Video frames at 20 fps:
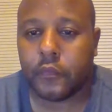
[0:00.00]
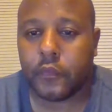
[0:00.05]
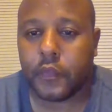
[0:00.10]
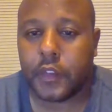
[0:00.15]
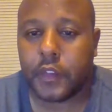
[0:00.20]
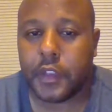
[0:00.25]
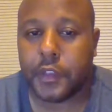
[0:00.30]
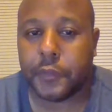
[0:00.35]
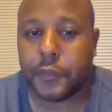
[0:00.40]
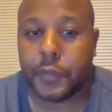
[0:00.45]

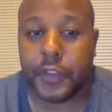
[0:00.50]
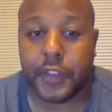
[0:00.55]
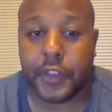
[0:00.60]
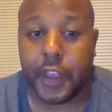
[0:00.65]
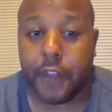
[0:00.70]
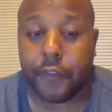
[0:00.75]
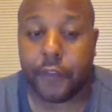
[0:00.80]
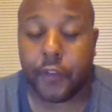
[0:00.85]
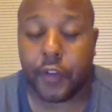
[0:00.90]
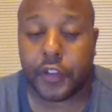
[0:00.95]
he's been
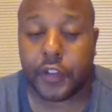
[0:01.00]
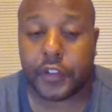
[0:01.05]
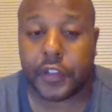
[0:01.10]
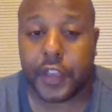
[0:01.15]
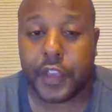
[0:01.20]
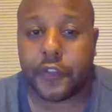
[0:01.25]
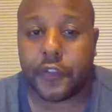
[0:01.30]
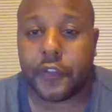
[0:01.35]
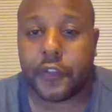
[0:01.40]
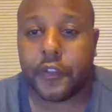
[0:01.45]
there for his
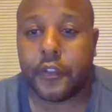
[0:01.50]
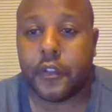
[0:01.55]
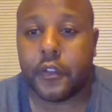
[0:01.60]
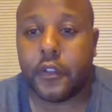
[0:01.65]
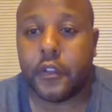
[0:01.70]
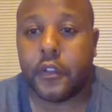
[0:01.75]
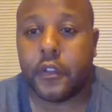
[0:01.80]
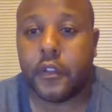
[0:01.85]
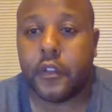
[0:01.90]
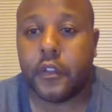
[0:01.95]
kids.
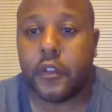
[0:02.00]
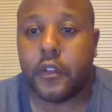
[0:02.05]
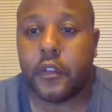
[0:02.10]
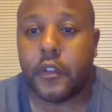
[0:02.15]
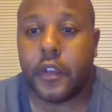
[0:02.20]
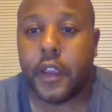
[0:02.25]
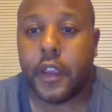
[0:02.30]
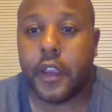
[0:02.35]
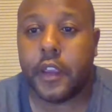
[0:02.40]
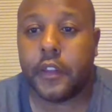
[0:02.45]

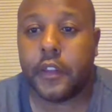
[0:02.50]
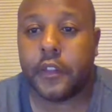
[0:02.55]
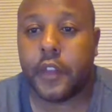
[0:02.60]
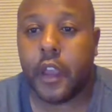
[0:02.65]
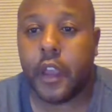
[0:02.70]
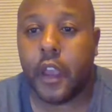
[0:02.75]
And